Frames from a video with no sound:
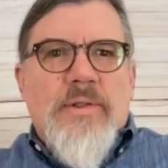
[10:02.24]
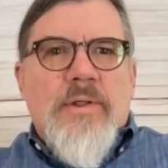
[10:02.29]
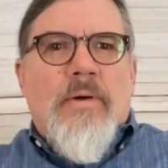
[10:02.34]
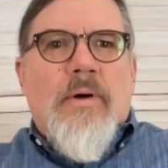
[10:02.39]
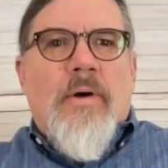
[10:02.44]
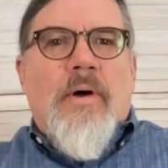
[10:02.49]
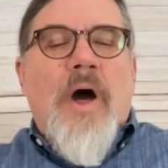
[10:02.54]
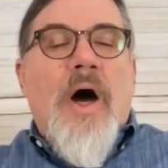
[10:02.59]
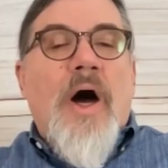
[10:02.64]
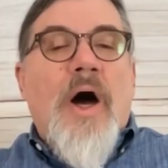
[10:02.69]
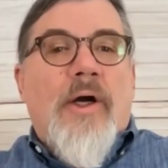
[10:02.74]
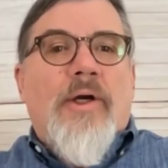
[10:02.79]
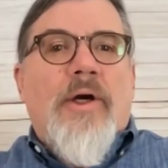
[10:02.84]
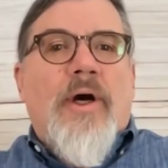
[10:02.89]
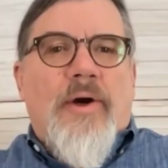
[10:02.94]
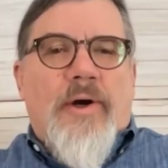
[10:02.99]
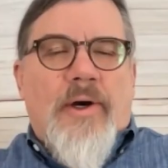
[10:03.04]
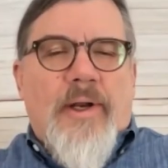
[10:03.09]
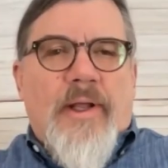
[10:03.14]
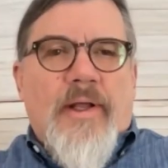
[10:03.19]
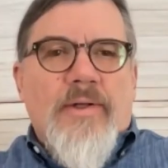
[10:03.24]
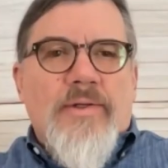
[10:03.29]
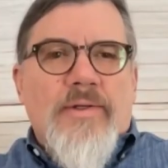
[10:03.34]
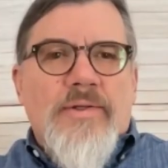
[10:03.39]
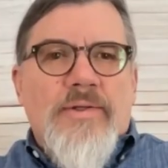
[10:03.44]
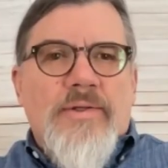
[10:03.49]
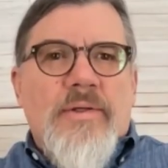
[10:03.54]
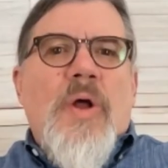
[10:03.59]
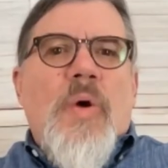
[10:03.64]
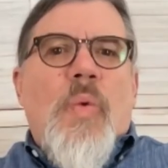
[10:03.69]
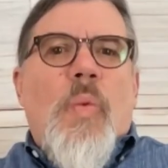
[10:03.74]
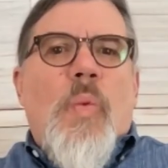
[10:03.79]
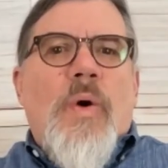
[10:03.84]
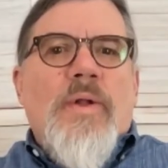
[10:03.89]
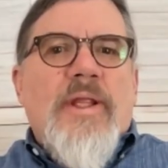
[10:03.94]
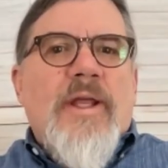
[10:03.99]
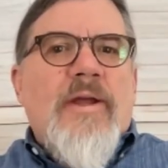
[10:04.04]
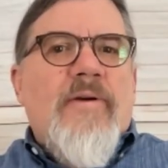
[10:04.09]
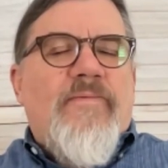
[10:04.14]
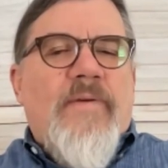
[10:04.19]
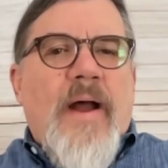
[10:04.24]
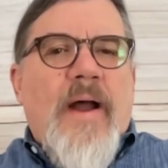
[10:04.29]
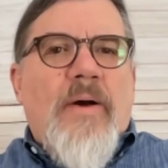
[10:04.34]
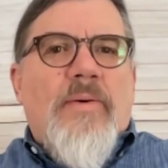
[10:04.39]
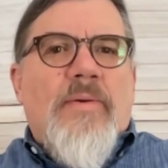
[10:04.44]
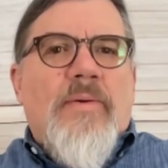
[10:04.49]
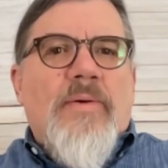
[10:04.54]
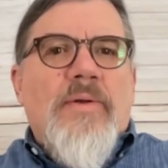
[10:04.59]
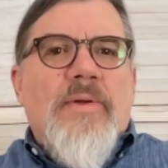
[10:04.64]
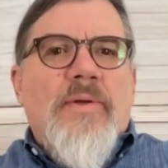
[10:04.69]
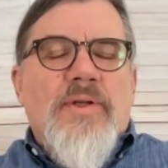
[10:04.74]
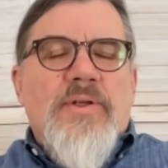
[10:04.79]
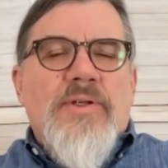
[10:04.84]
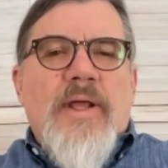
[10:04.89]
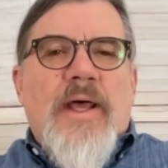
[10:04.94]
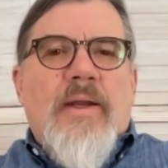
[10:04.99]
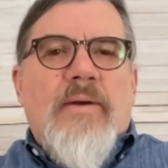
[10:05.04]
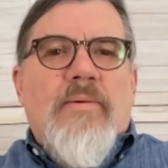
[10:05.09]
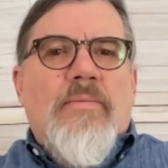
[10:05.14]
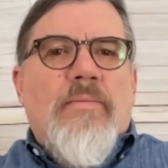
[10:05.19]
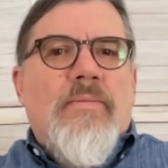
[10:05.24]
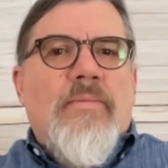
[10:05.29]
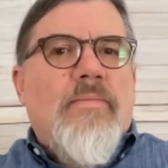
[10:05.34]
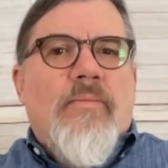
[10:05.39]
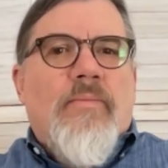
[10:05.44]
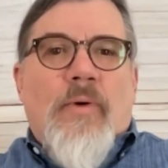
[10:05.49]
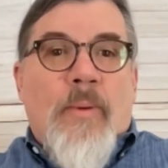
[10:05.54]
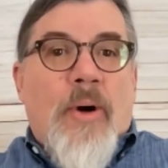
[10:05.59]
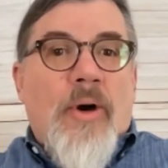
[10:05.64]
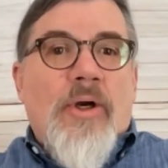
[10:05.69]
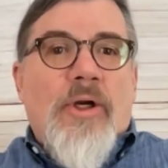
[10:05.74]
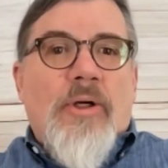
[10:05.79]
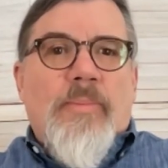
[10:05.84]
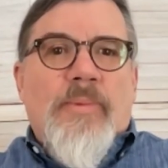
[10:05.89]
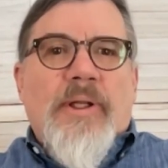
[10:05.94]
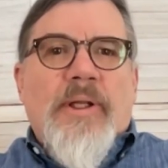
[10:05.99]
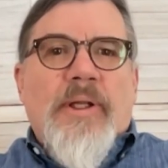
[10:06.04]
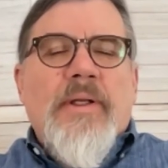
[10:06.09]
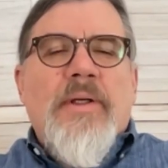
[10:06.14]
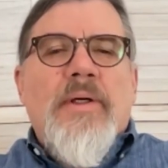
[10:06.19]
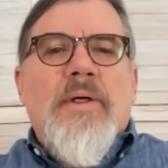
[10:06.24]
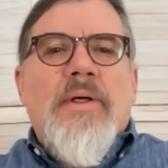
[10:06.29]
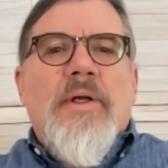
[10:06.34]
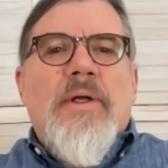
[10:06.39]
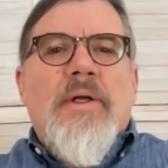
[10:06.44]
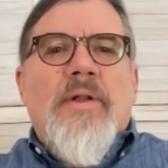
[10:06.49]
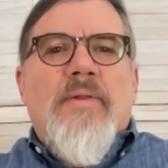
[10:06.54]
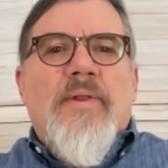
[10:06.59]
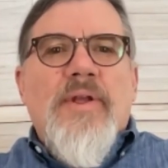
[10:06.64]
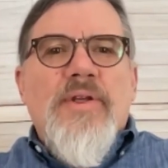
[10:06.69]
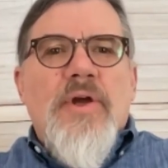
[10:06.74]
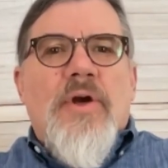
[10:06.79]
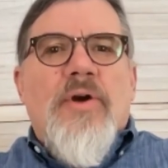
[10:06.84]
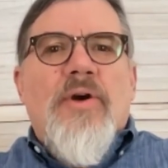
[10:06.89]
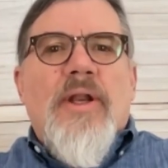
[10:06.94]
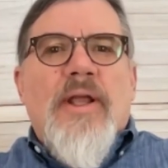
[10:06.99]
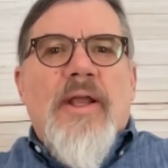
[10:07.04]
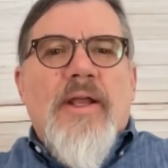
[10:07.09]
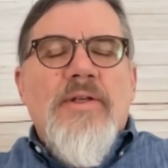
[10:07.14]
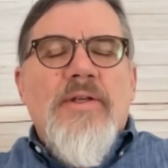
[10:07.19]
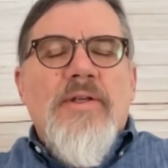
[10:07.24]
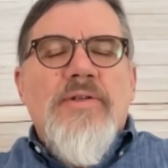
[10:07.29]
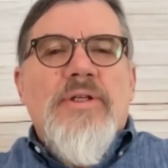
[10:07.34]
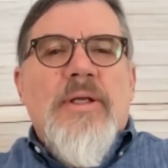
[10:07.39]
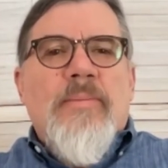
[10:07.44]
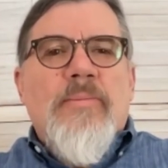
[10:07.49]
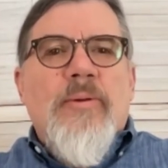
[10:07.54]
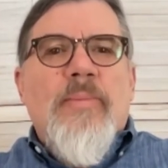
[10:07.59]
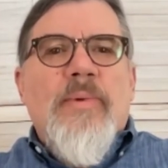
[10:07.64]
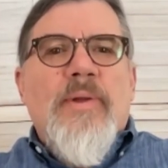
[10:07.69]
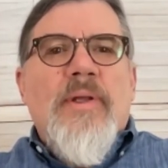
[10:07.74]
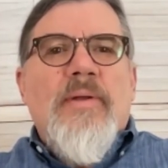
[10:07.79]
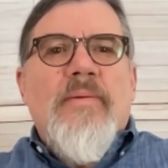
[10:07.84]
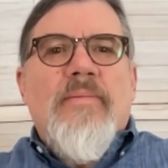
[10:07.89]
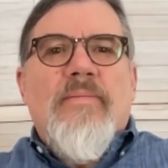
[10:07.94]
or oncRNAs. What they have found is that, remarkably, these RNAs seem to be